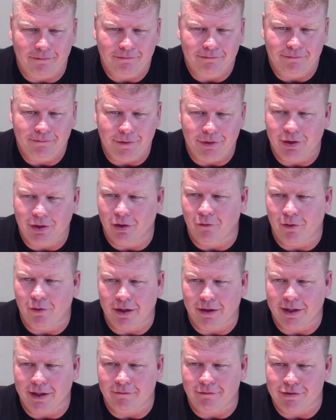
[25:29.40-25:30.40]
you don't want
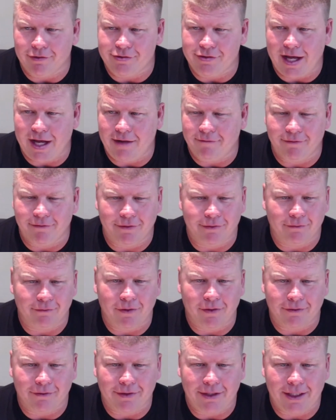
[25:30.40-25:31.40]
to leverage that for the
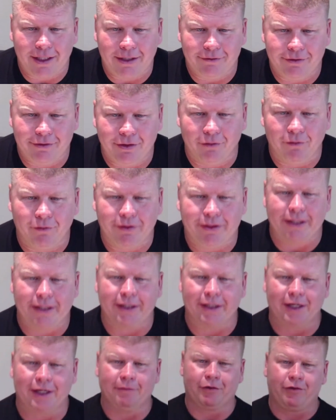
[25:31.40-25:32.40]
wrong things. You don't want that
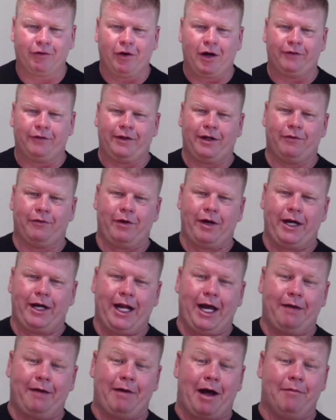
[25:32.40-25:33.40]
to come across that way.
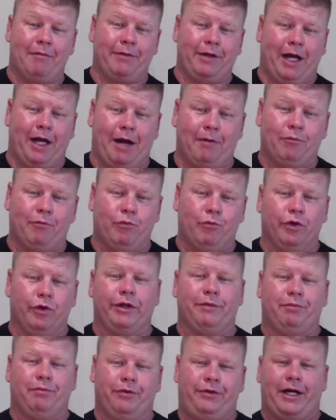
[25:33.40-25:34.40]
And I'm
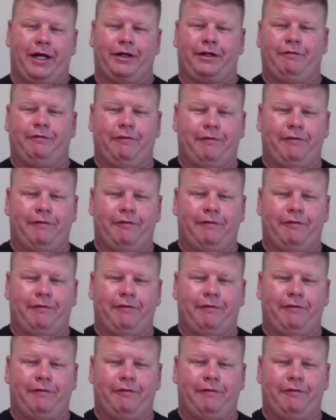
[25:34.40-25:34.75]
really protective of